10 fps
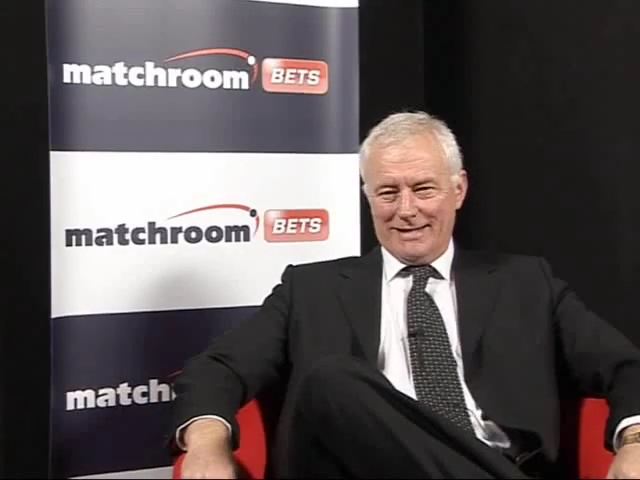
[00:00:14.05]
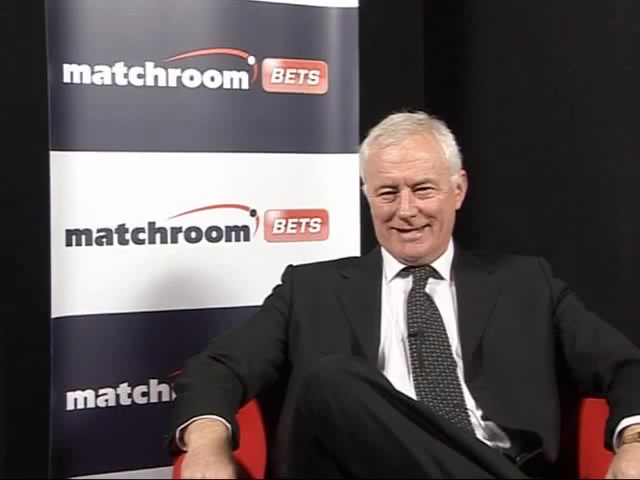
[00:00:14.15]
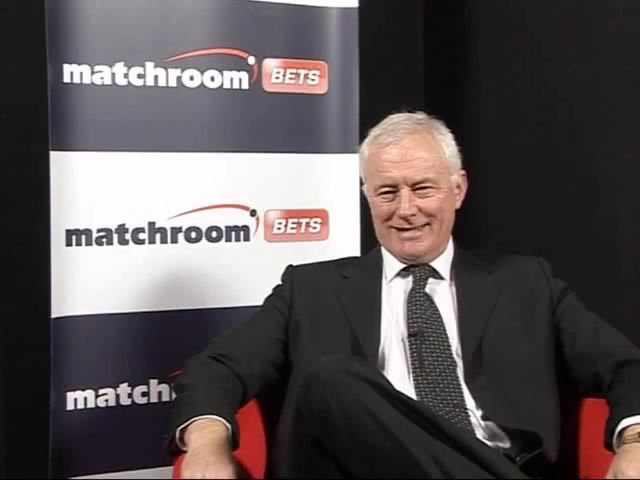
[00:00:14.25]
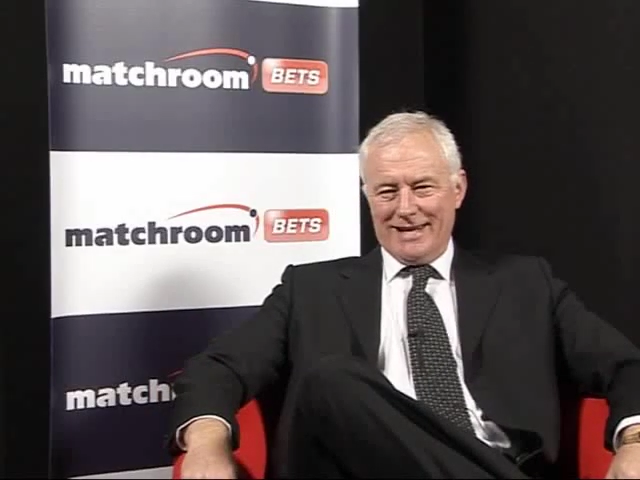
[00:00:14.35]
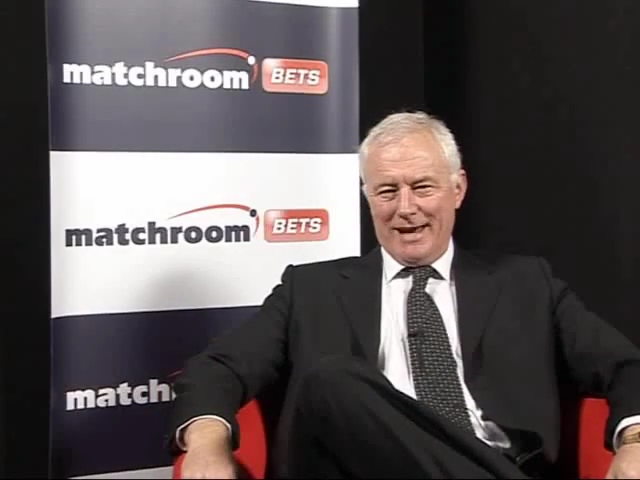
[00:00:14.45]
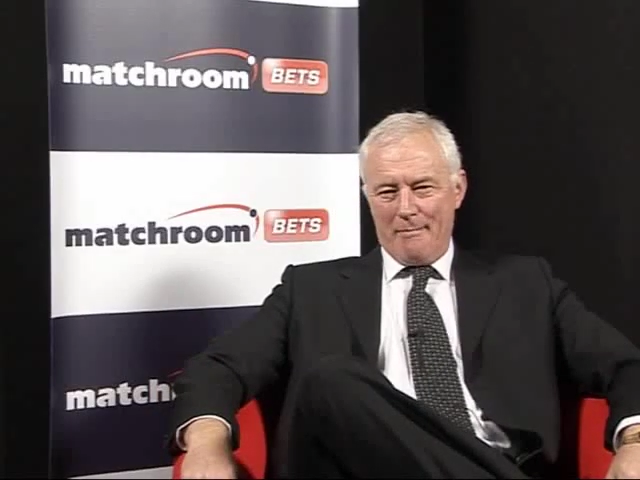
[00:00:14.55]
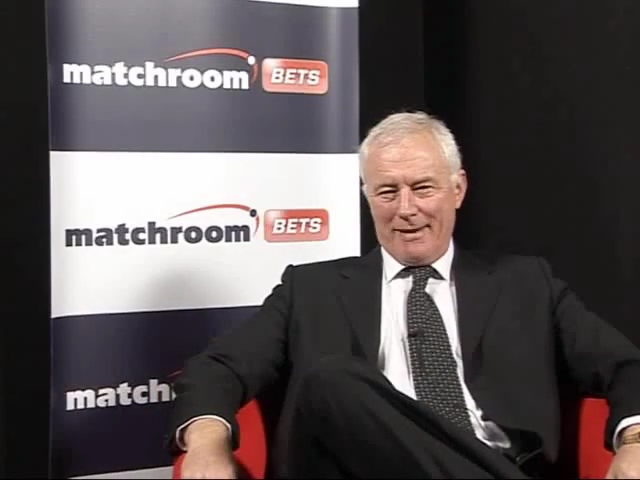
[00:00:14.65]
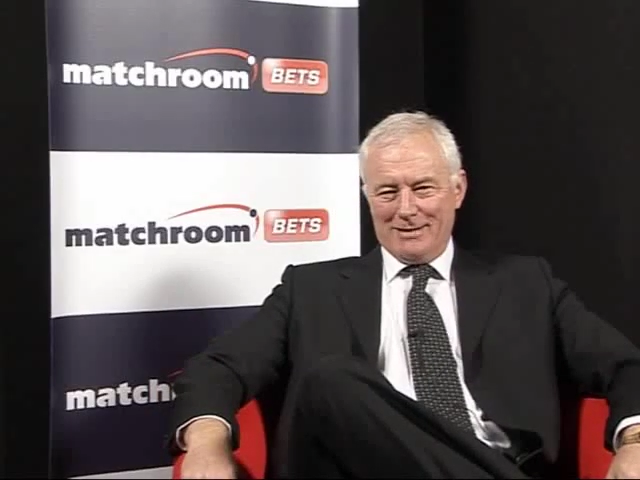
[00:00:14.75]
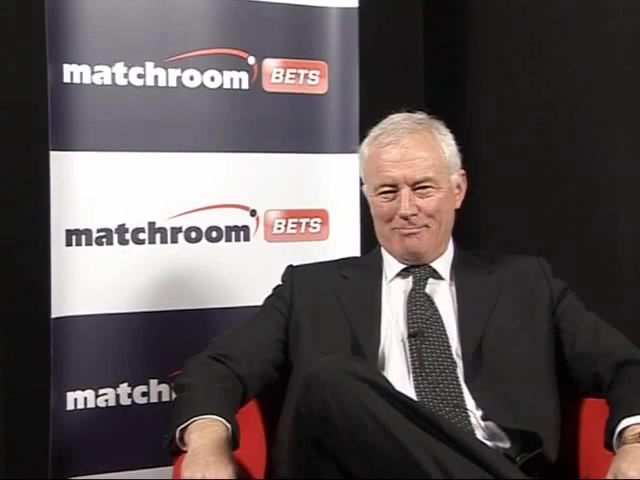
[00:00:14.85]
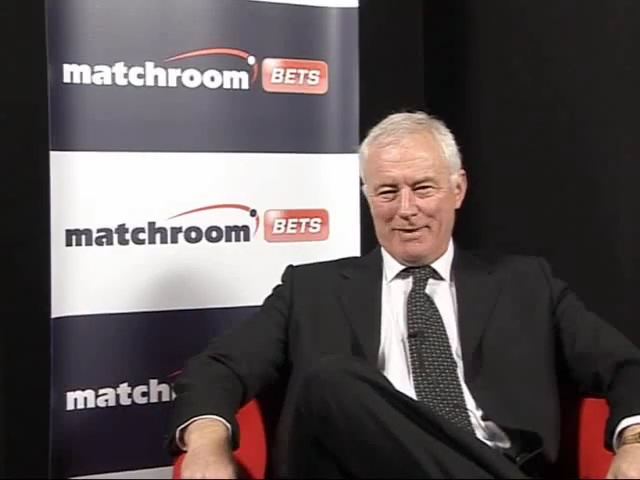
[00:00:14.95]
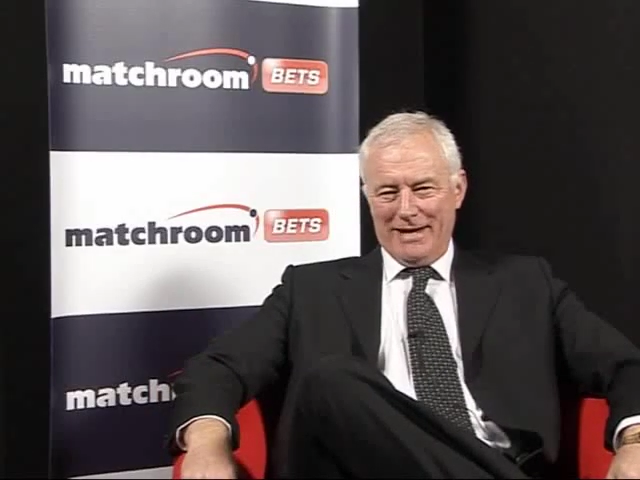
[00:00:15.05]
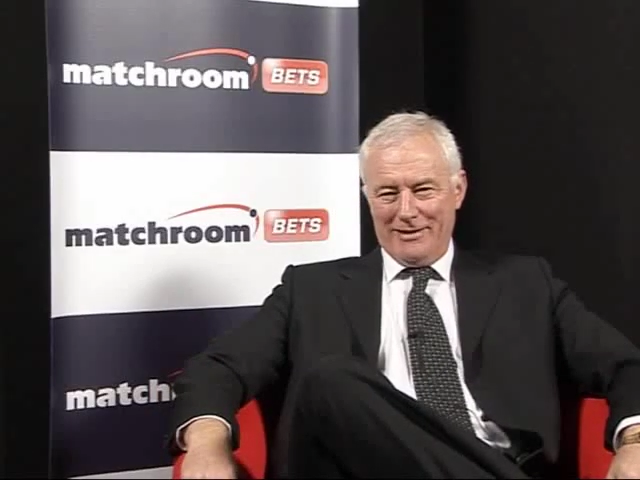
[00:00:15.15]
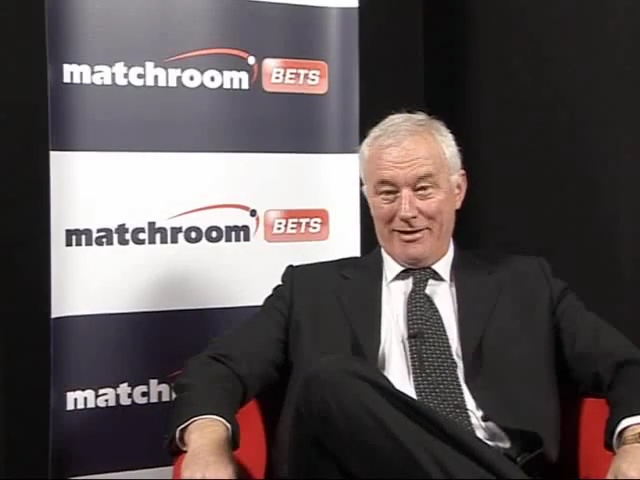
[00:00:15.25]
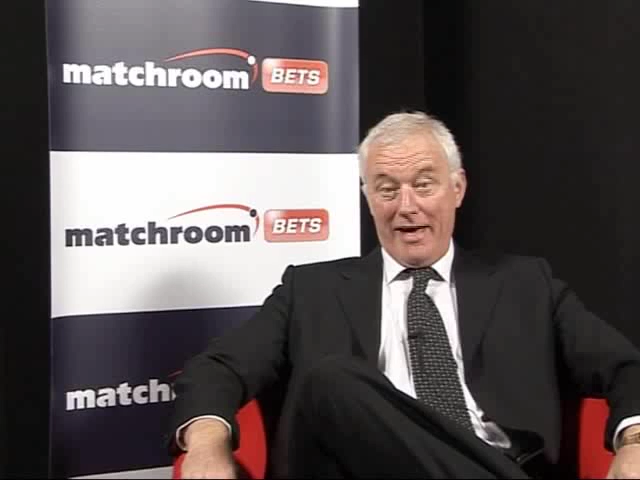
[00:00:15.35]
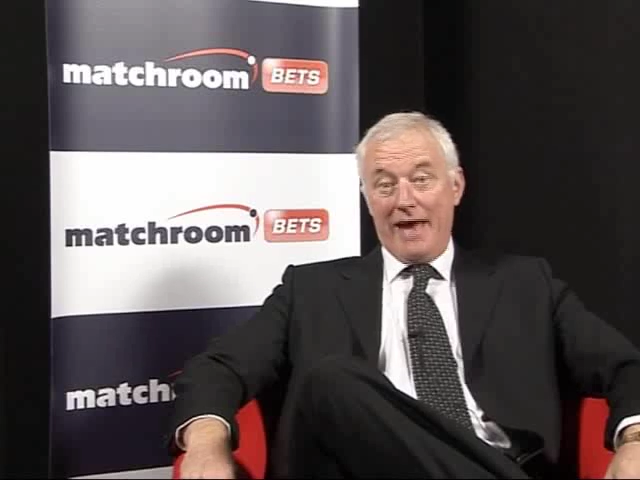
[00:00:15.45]
Doesn't get much bigger
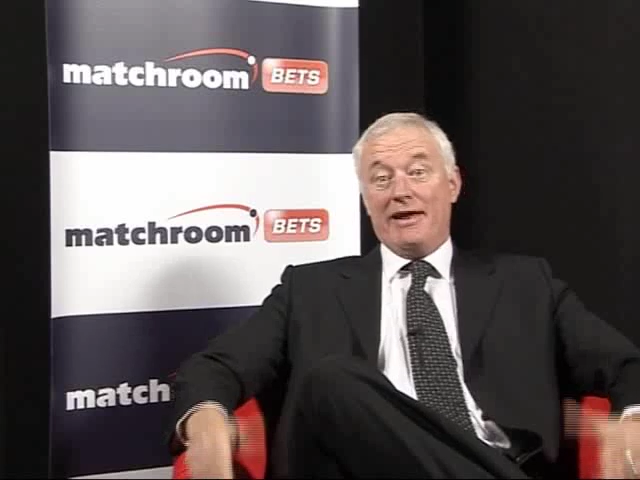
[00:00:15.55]
than that.